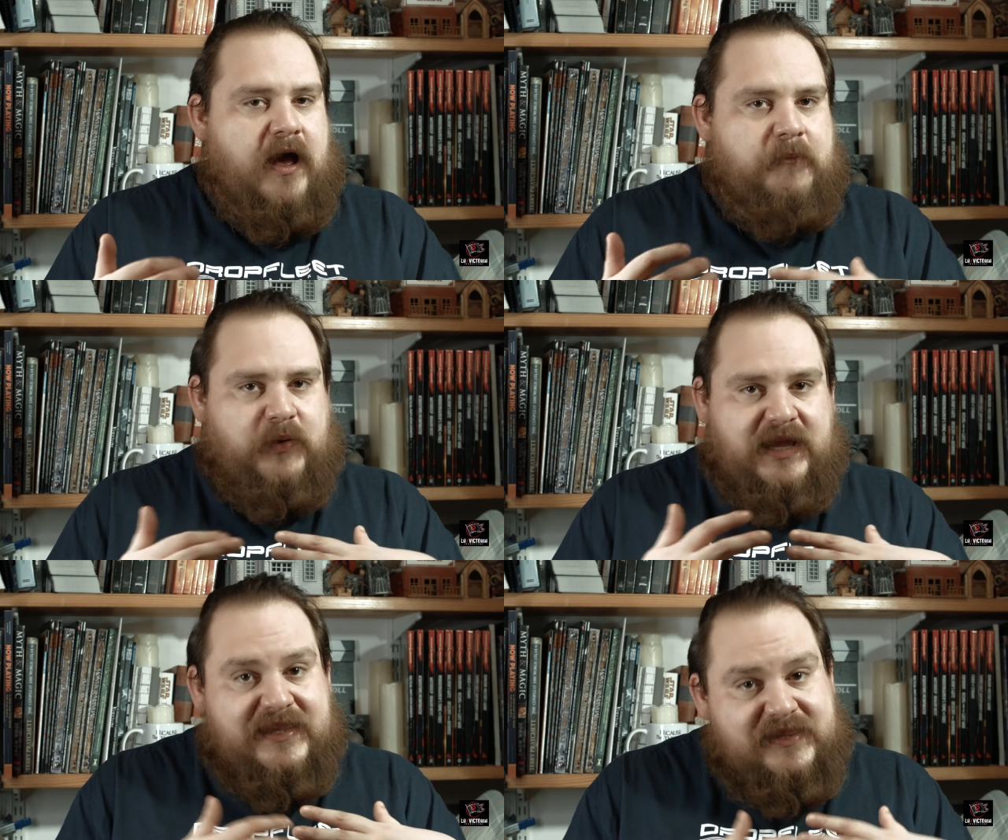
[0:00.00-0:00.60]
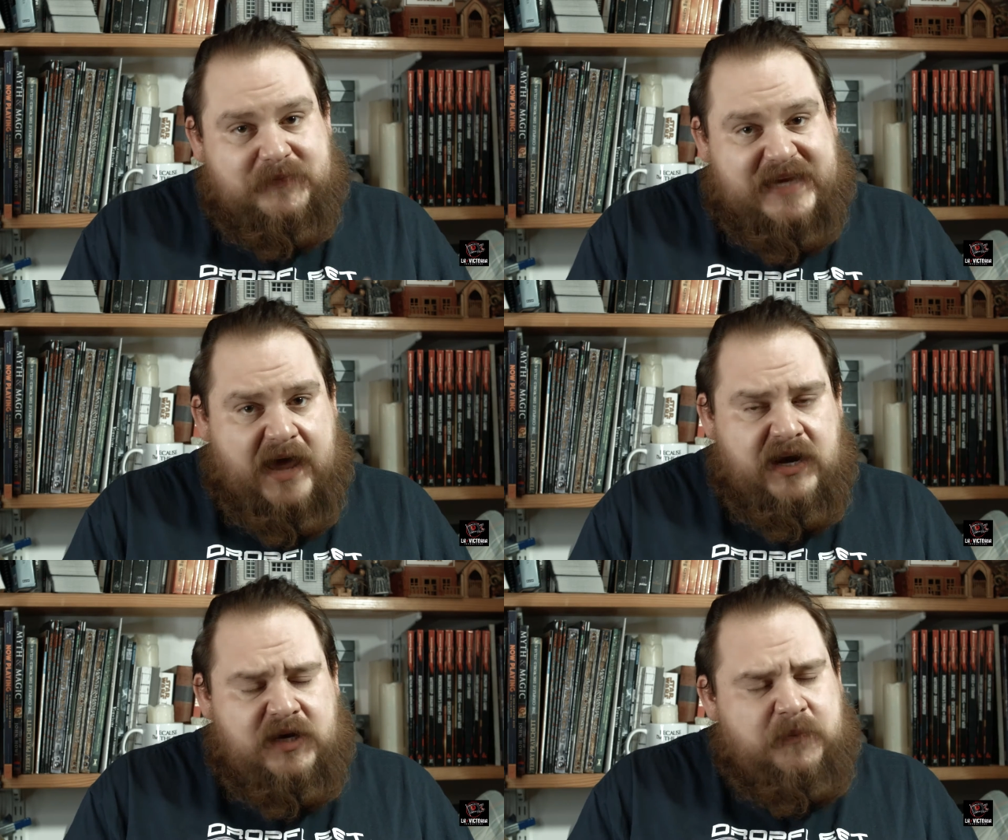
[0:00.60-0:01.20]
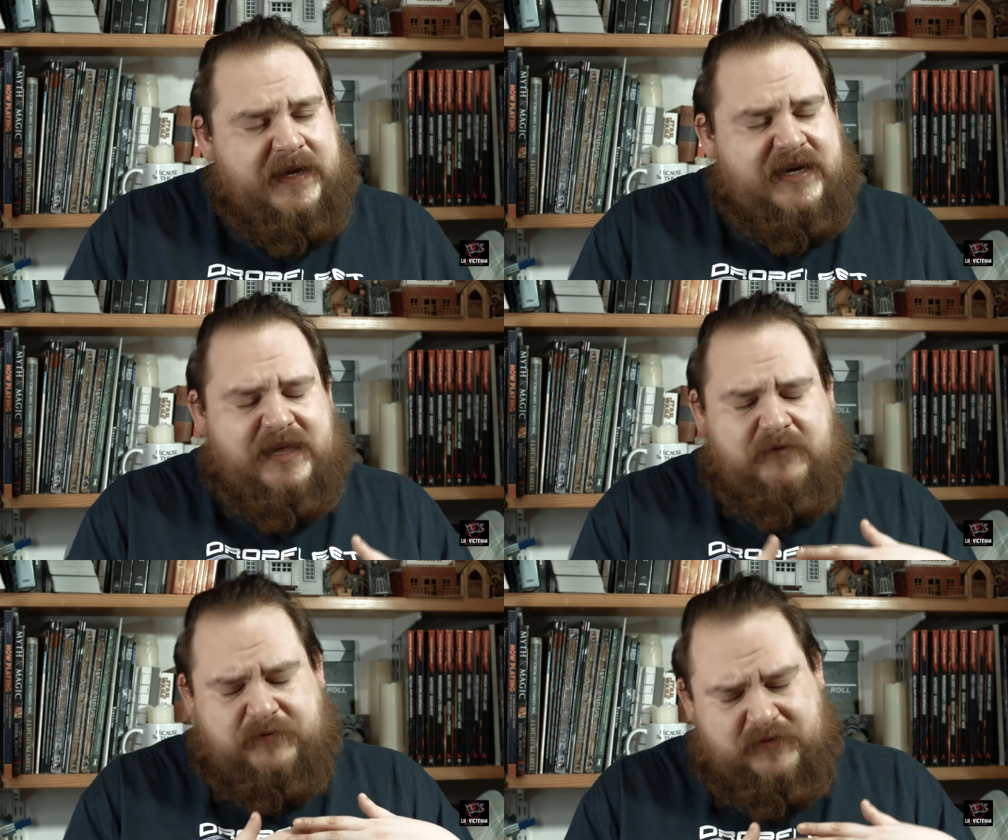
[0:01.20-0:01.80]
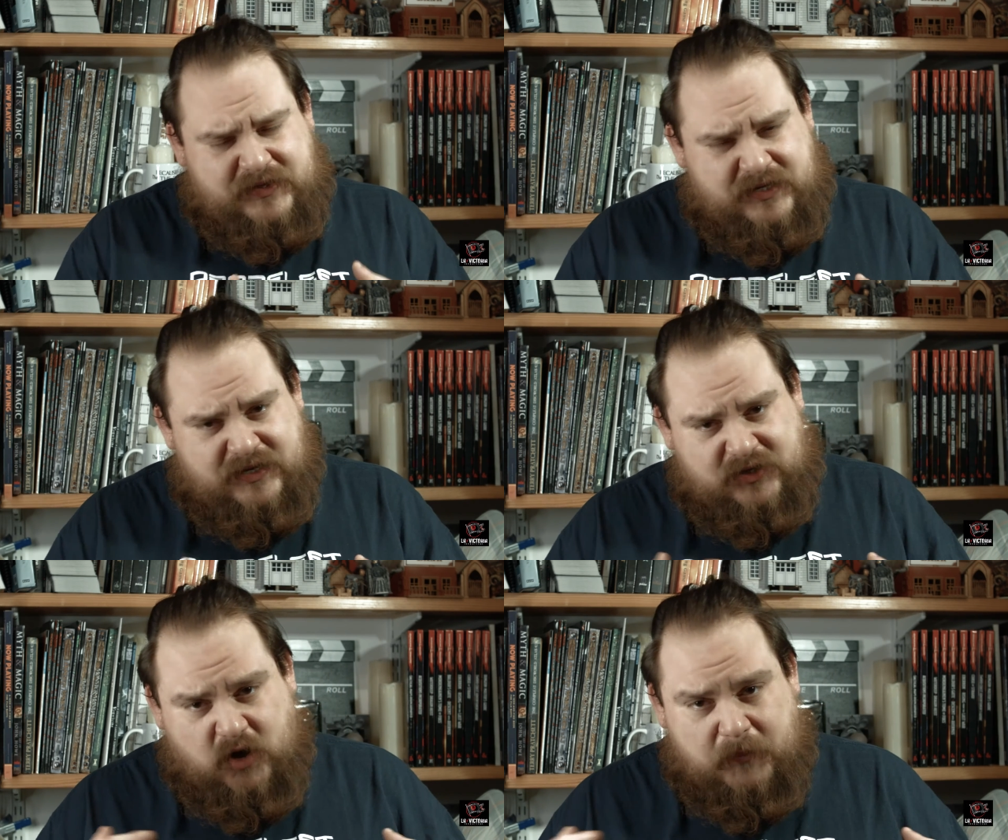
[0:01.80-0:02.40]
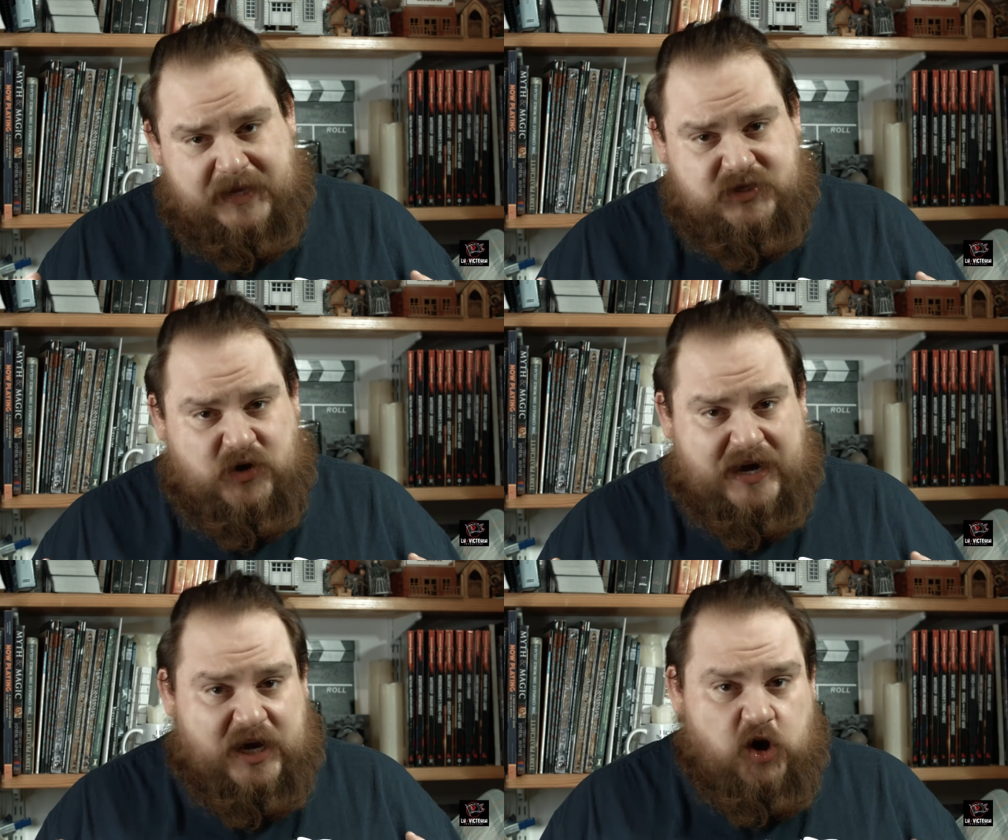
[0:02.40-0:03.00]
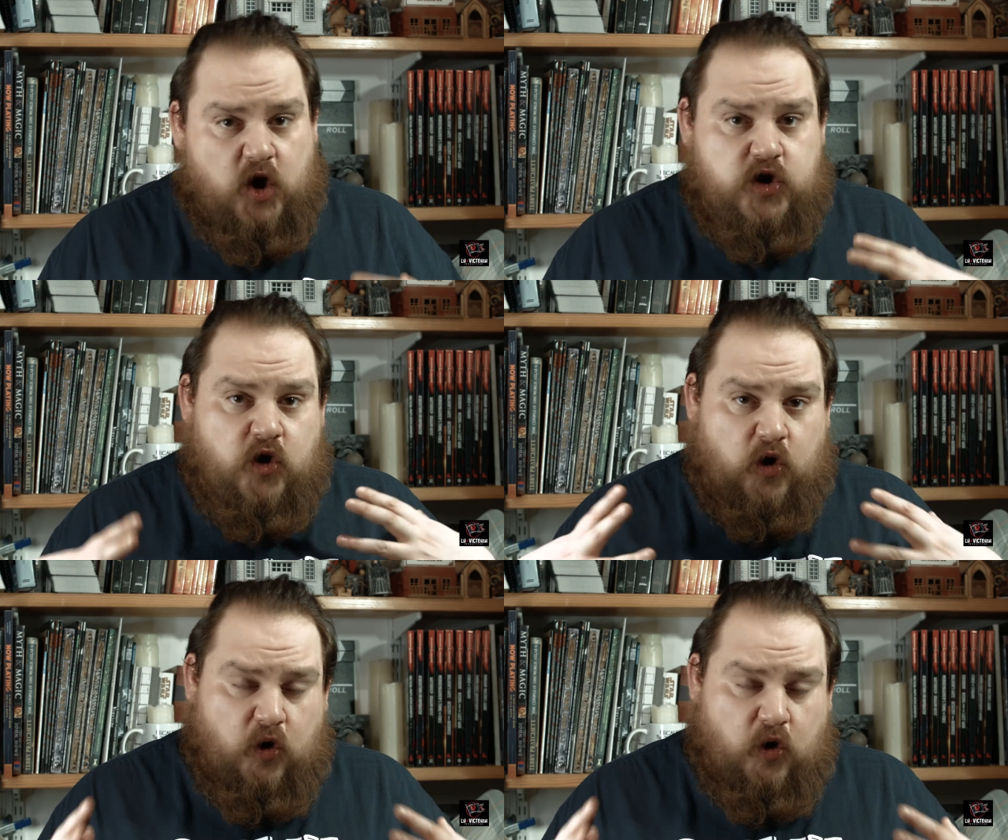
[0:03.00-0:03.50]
bringing them down a little bit if the combat's dragging on,